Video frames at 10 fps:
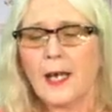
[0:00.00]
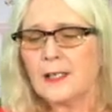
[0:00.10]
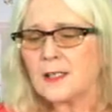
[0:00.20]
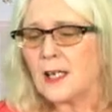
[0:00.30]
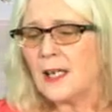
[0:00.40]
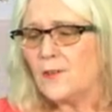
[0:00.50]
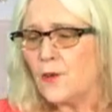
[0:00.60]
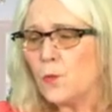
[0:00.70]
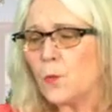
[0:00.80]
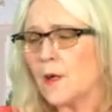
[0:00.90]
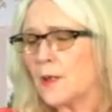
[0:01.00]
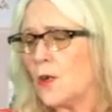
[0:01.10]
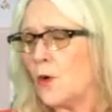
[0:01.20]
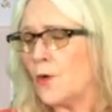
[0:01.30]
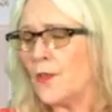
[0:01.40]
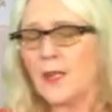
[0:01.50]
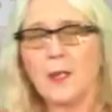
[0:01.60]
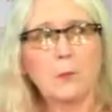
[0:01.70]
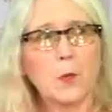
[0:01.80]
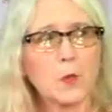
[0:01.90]
And if you work on the
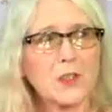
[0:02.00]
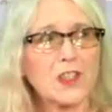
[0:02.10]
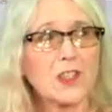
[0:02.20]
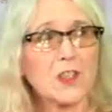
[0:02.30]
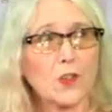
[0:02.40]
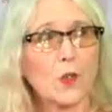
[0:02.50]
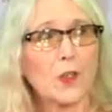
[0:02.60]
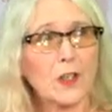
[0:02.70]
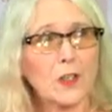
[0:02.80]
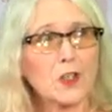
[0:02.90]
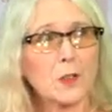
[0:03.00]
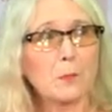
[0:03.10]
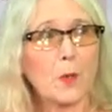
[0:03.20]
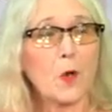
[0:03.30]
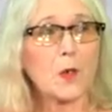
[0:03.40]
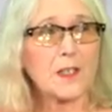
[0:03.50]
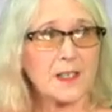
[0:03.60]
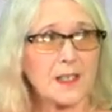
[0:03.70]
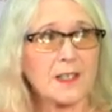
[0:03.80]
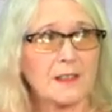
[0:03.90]
important non-urgent
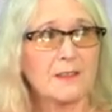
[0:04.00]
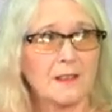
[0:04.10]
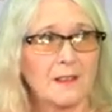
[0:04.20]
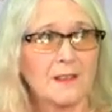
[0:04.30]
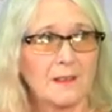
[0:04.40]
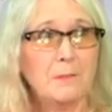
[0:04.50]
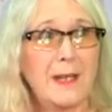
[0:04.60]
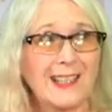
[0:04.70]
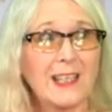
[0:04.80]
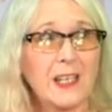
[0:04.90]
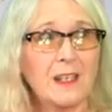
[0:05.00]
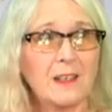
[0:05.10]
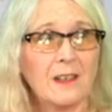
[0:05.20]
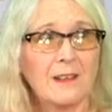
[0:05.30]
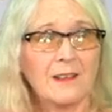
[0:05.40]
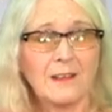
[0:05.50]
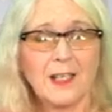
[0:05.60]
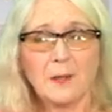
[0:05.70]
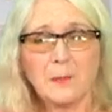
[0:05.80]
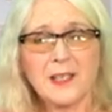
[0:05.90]
box mainly,
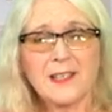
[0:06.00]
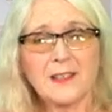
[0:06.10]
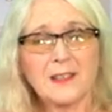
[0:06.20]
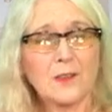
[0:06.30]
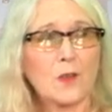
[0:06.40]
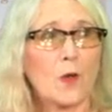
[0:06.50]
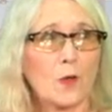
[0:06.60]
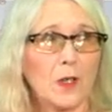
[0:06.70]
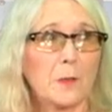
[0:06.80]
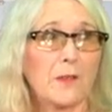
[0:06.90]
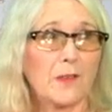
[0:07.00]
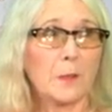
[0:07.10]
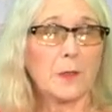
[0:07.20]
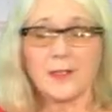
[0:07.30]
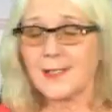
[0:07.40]
that means that they're not going to be flippant.